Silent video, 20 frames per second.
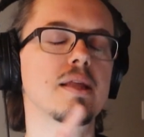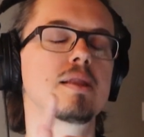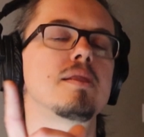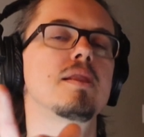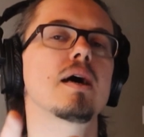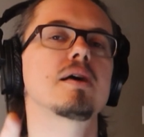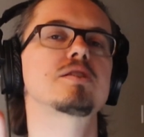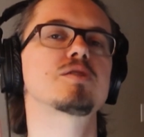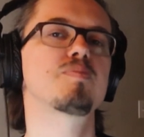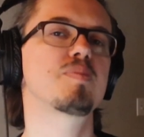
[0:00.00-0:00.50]

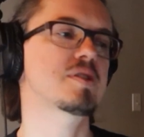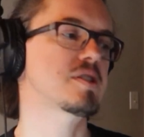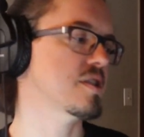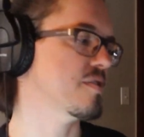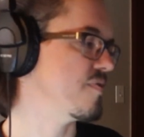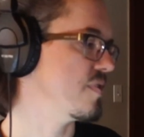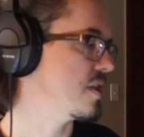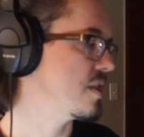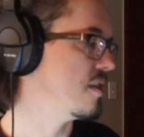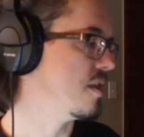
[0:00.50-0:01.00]
does
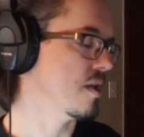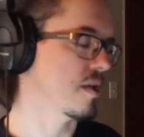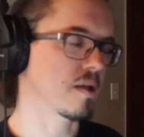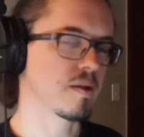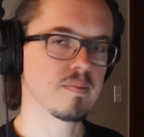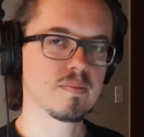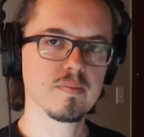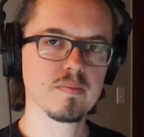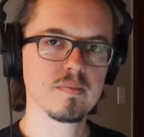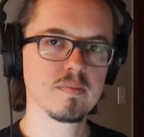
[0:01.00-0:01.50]
specific thing.
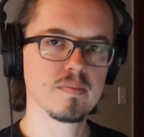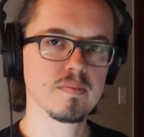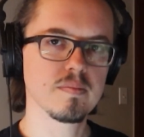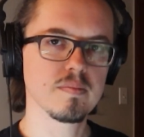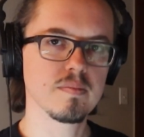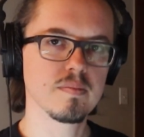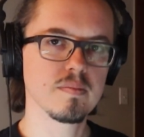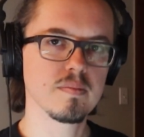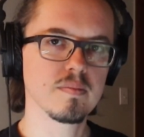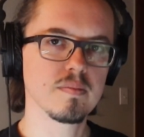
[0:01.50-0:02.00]

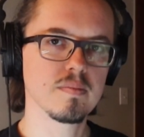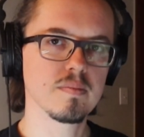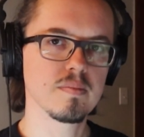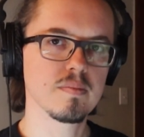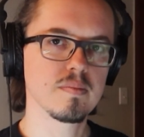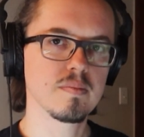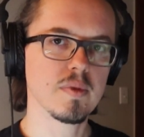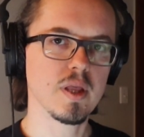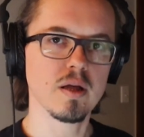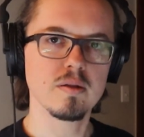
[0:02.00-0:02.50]

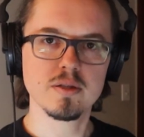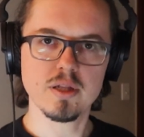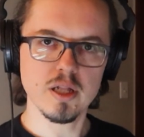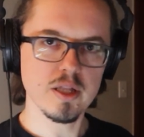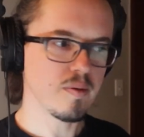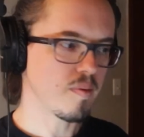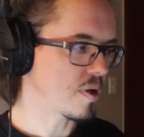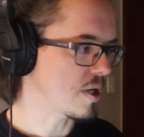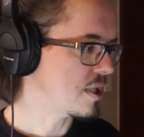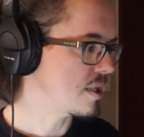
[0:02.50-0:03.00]
I'll tell
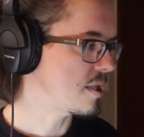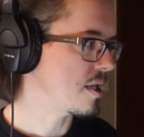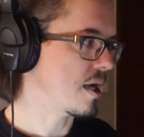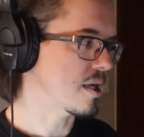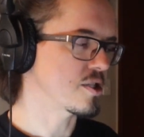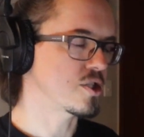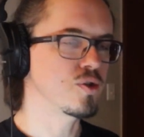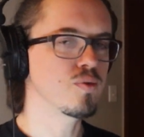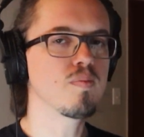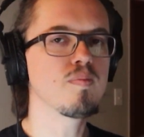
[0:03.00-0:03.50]
you what it
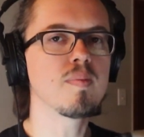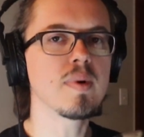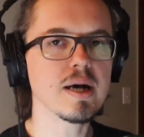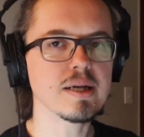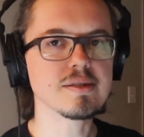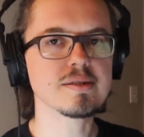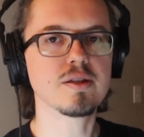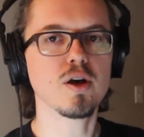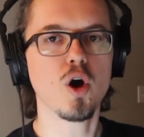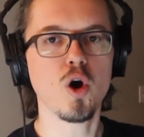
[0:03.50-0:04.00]
does. You
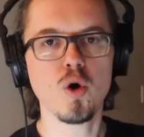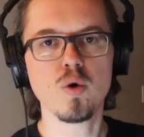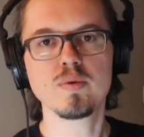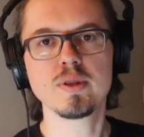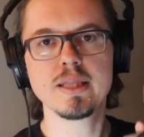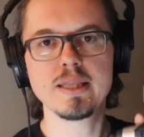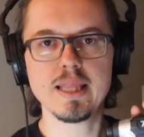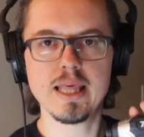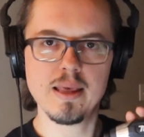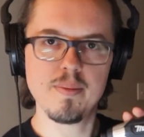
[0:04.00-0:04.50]
must
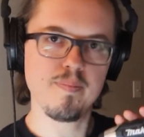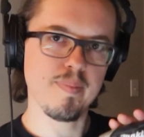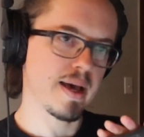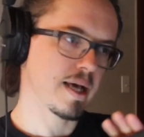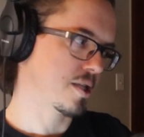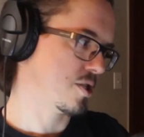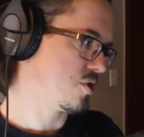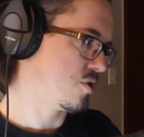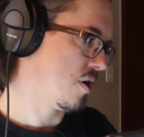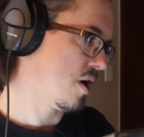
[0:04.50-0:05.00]
own an
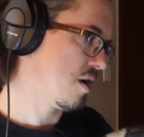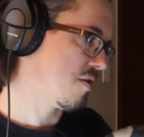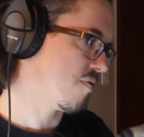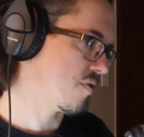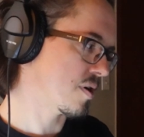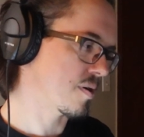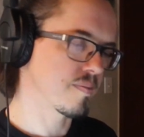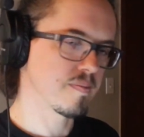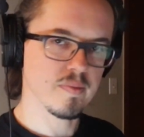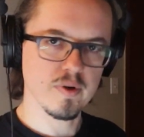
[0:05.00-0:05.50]
impact
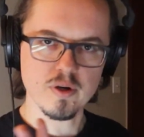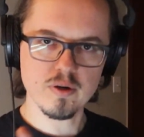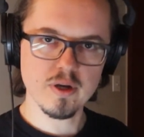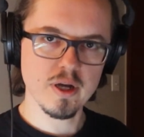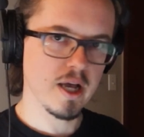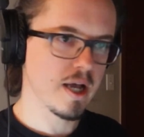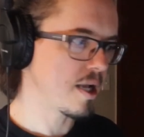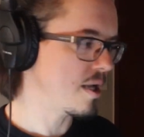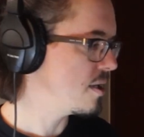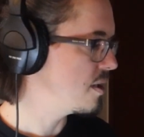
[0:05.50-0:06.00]
driver,
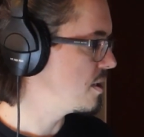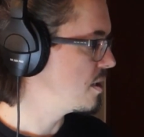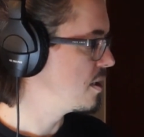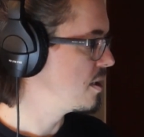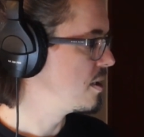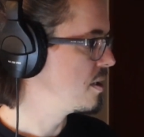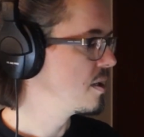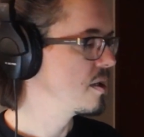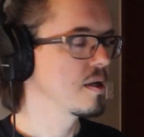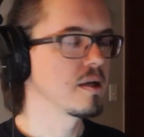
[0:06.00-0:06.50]
okay?
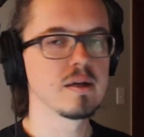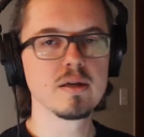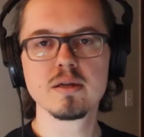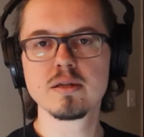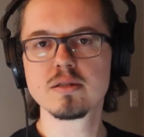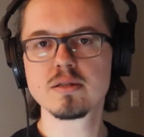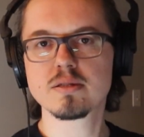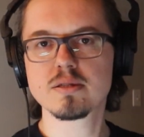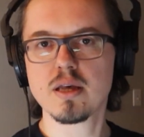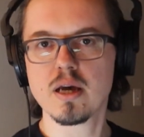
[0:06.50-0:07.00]

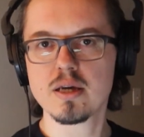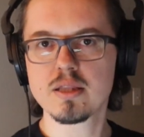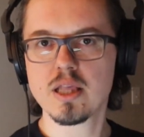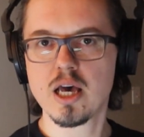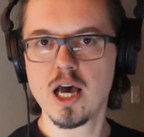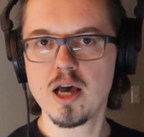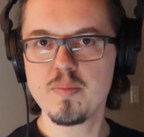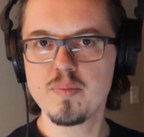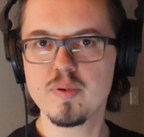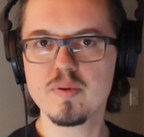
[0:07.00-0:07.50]
Sign
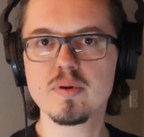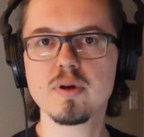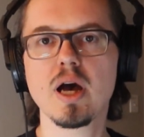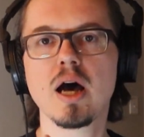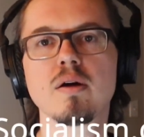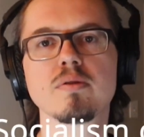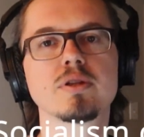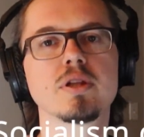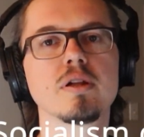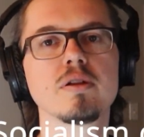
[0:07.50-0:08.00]
up.
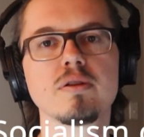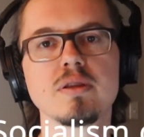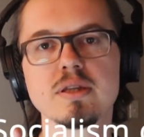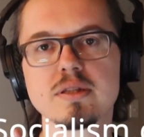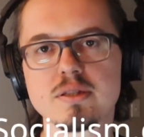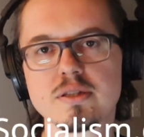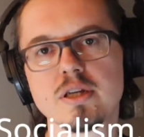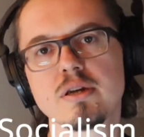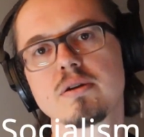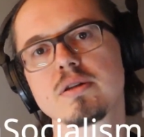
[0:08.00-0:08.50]
I'll tell you the
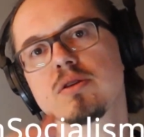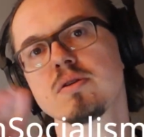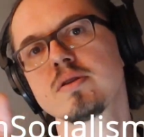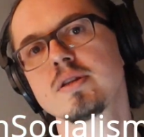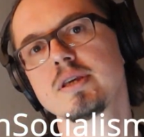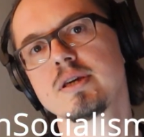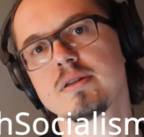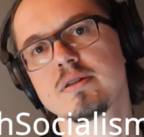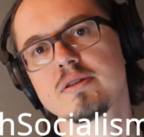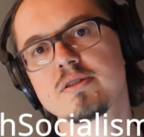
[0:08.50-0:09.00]
secret on
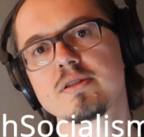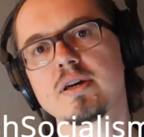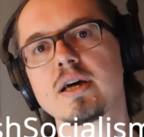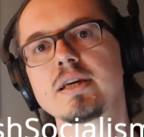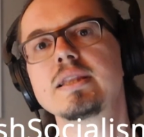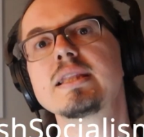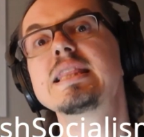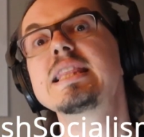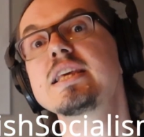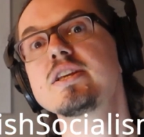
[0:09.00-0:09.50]
the other
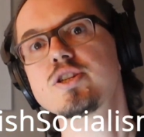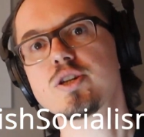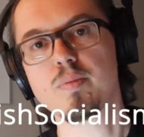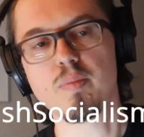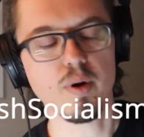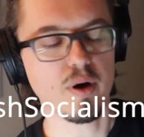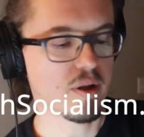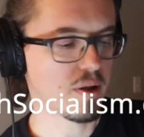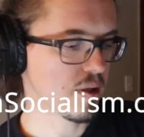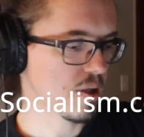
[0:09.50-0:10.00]
side.
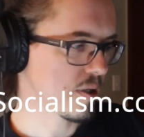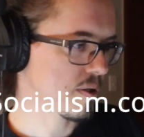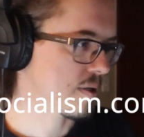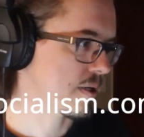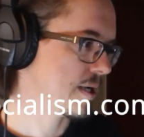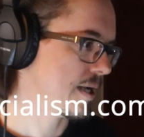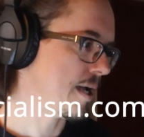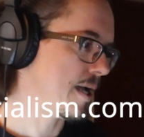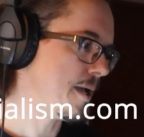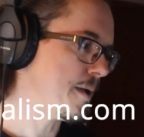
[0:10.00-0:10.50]
Teachable,
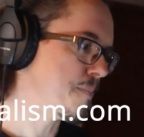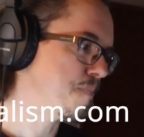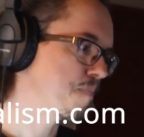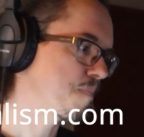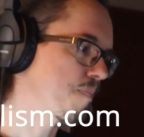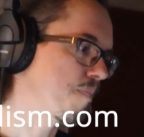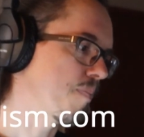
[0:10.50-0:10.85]
okay?